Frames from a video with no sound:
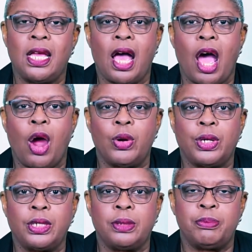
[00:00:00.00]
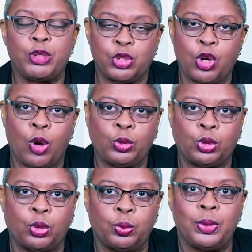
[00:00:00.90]
our
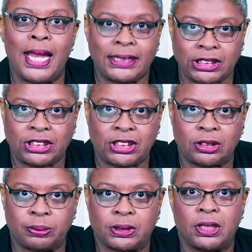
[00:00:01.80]
multicultural relationships